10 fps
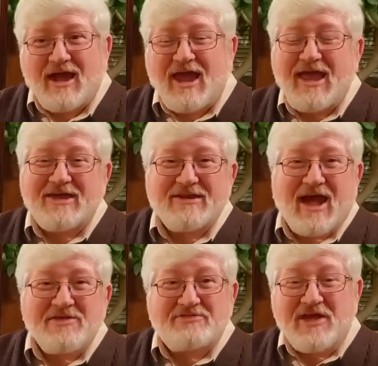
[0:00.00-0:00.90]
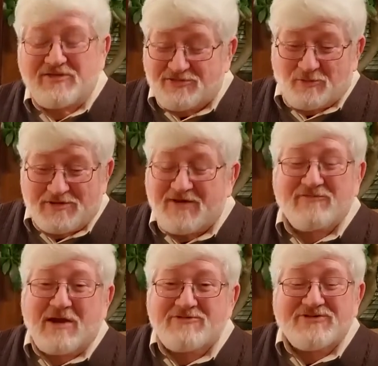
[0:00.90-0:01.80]
And I think that
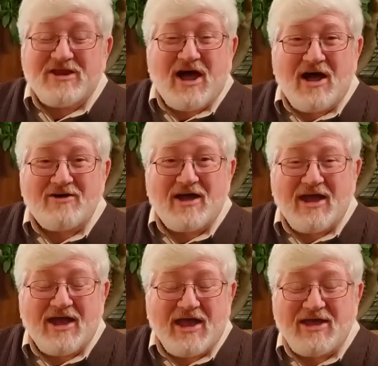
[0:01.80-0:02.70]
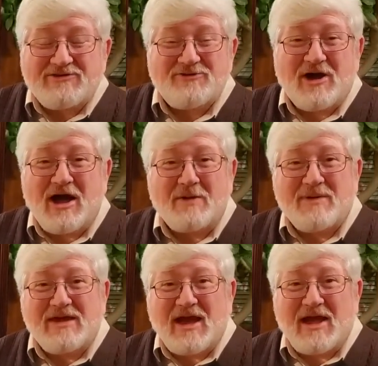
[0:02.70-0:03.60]
whenever I was into a
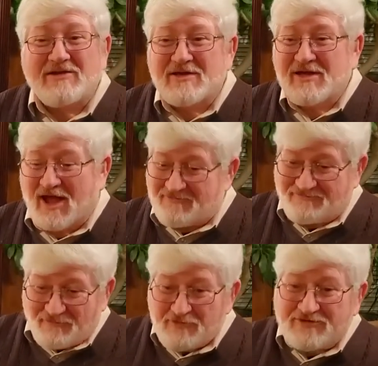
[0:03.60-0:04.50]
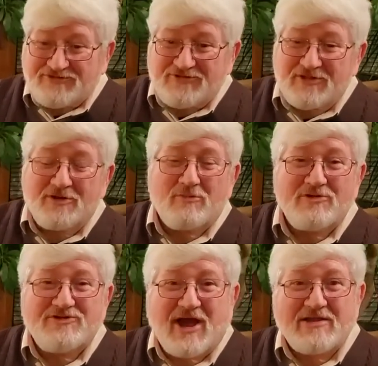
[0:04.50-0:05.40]
hobby, I focused a little
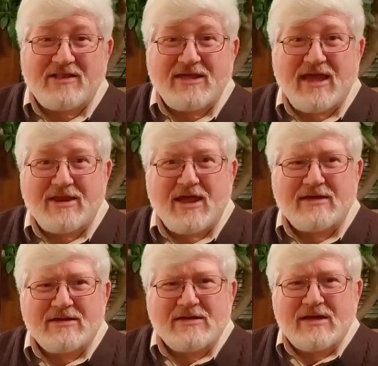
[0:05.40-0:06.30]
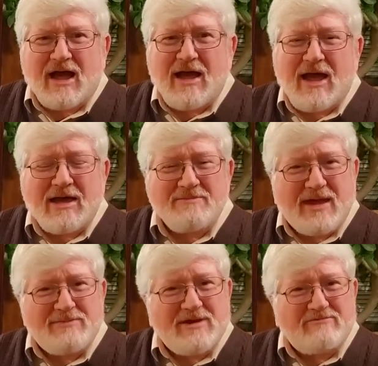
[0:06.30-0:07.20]
more tightly, and I
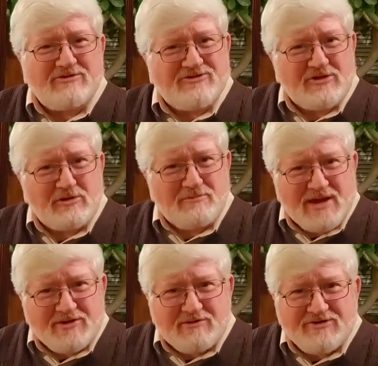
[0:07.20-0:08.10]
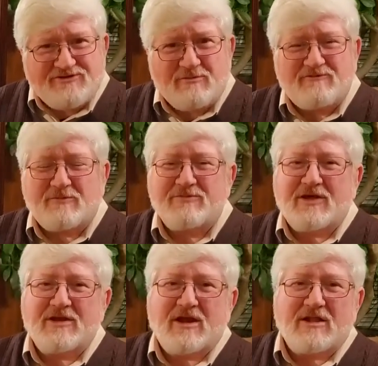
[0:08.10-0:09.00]
maybe was a little better at some of them
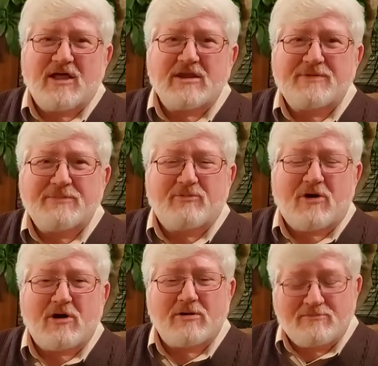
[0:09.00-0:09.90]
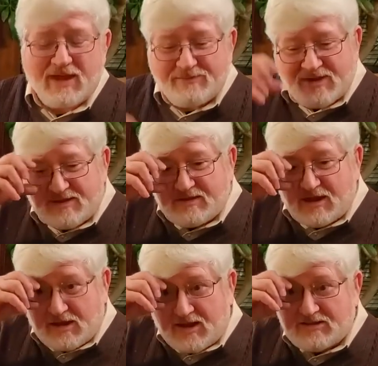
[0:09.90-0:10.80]
than a lot of people are. Maybe
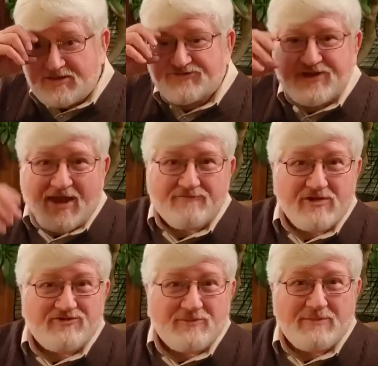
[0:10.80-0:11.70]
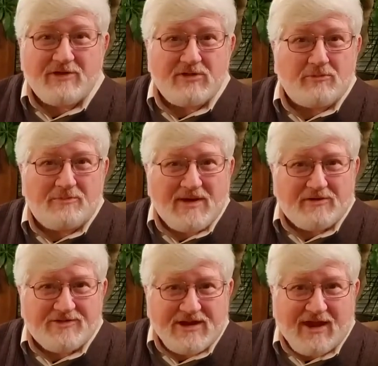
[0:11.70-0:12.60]
at least average, maybe a little
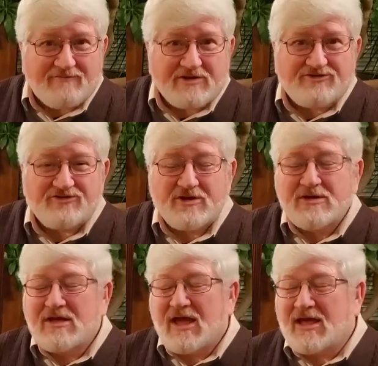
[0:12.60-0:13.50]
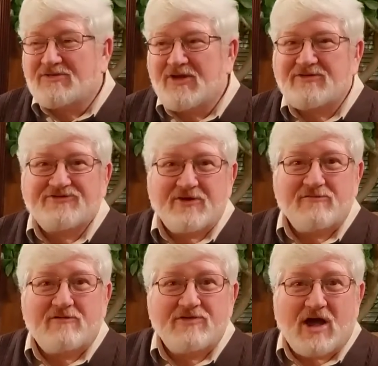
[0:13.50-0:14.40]
better than average at
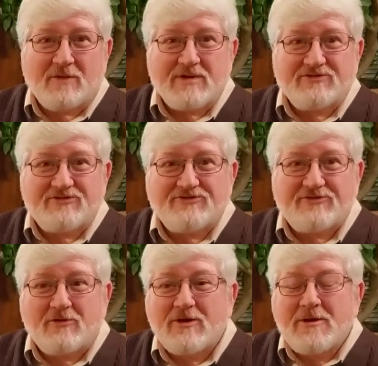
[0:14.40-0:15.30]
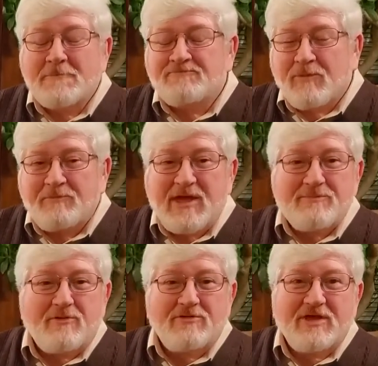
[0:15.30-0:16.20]
several of the hobbies. And so
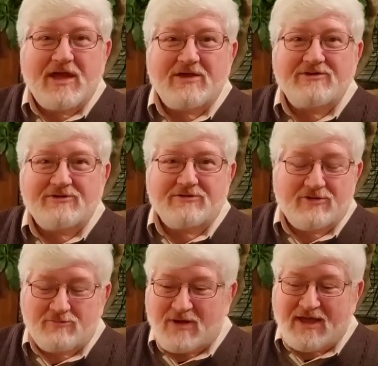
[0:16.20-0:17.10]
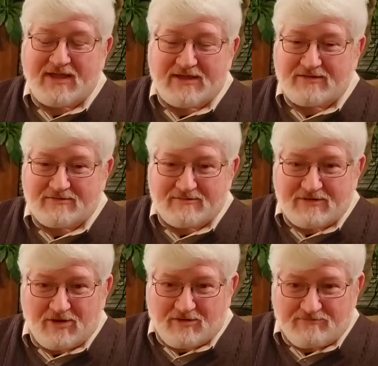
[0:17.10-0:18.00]
people that knew my,
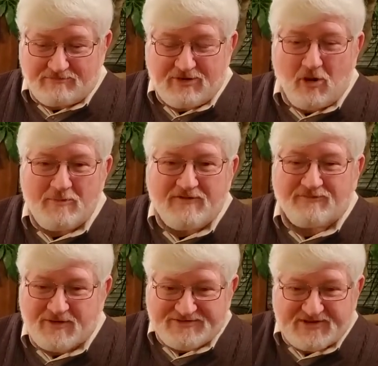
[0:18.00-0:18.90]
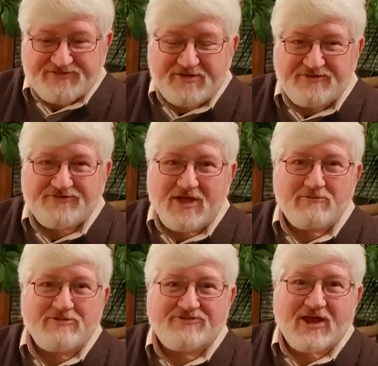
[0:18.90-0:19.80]
you know me from a distance, they
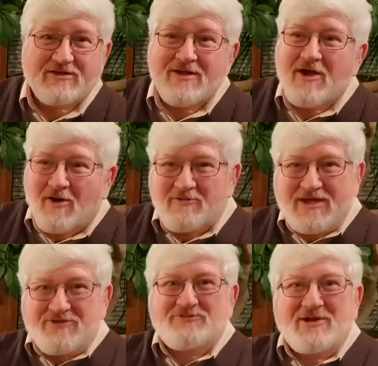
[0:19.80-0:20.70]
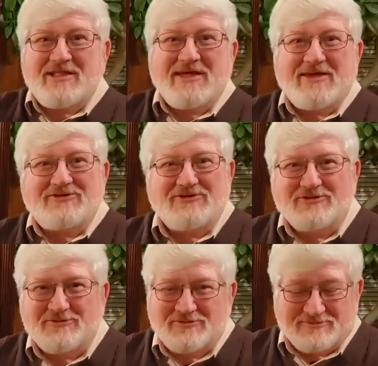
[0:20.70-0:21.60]
would say, oh, he's really
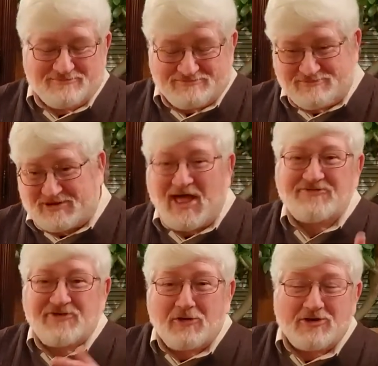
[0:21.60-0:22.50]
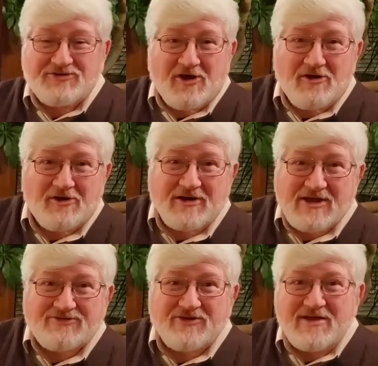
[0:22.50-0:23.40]
into classical guitar.
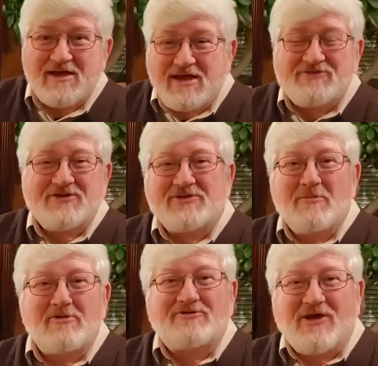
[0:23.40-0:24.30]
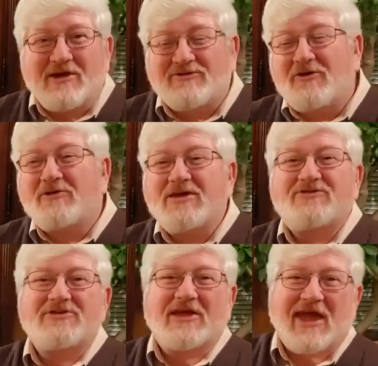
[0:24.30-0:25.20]
He's into motorcycles. Oh, he's
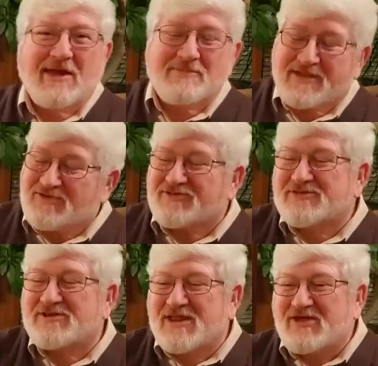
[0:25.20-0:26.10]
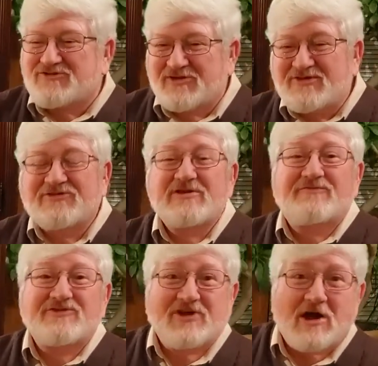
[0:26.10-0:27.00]
into camping. He's into nature. He's into
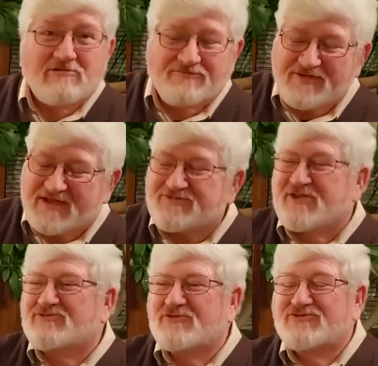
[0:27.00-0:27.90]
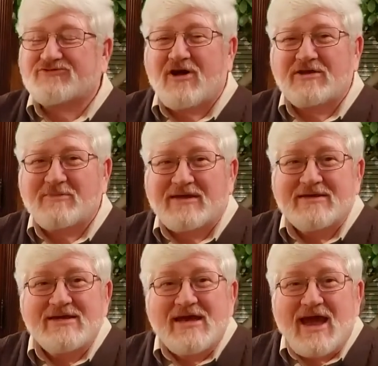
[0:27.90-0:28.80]
photography. He's into astronomy.
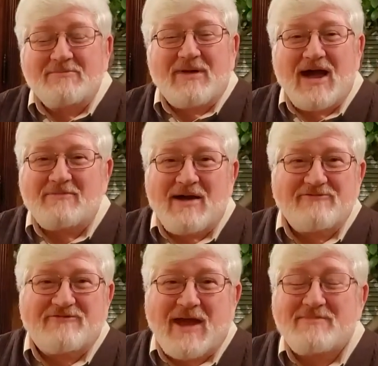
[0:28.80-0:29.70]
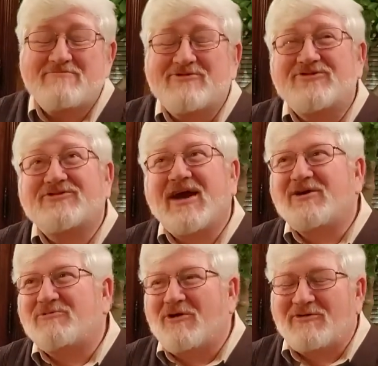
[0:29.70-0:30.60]
And my family would just kind
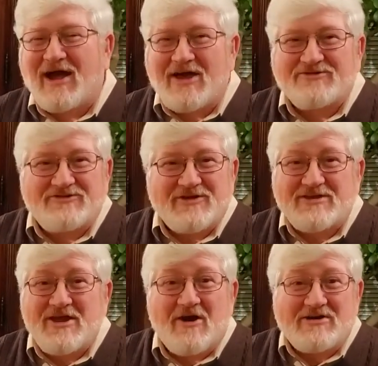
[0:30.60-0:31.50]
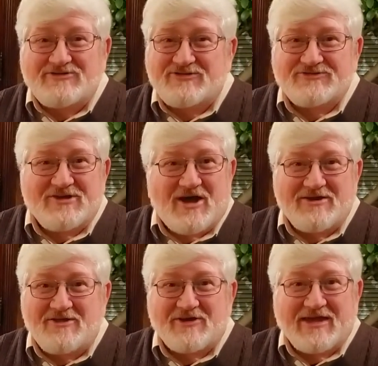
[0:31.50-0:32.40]
of roll their eyes and say, no, he's just on
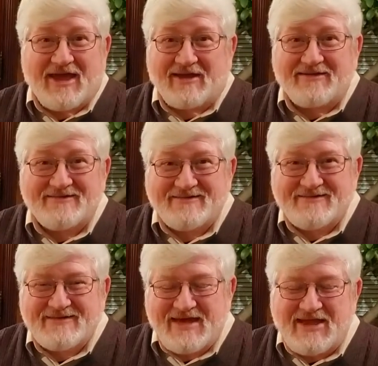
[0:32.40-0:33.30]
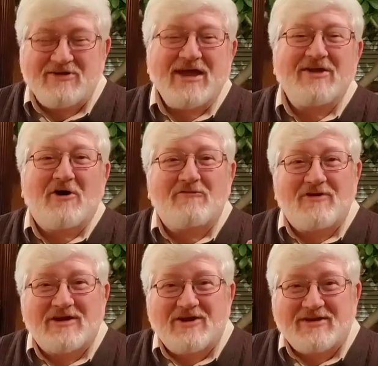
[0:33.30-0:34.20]
another kick. He'll get
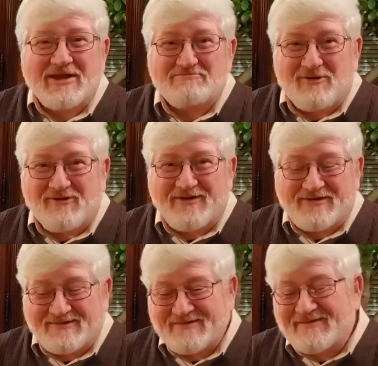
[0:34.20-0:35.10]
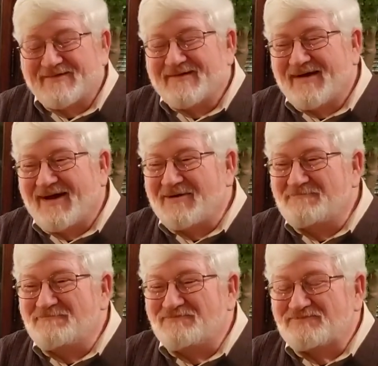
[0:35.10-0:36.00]
over it. He'll get bored. And